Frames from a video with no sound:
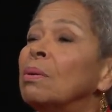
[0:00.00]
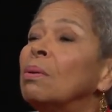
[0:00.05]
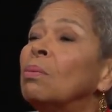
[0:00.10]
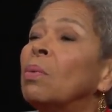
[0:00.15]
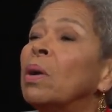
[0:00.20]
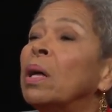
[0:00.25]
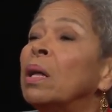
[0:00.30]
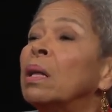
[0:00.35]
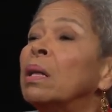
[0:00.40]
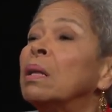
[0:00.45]

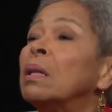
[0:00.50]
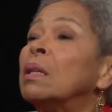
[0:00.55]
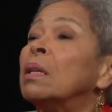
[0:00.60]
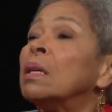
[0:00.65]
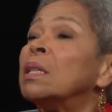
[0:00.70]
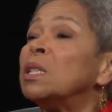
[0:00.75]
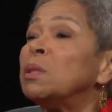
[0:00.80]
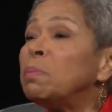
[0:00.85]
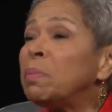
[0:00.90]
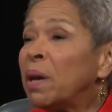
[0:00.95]
Well,
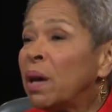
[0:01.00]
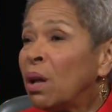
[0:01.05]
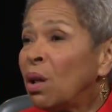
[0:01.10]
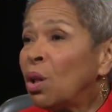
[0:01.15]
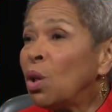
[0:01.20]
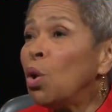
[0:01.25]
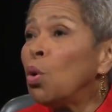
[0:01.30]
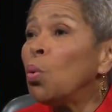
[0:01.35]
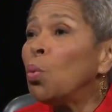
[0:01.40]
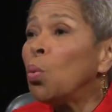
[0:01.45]
the spell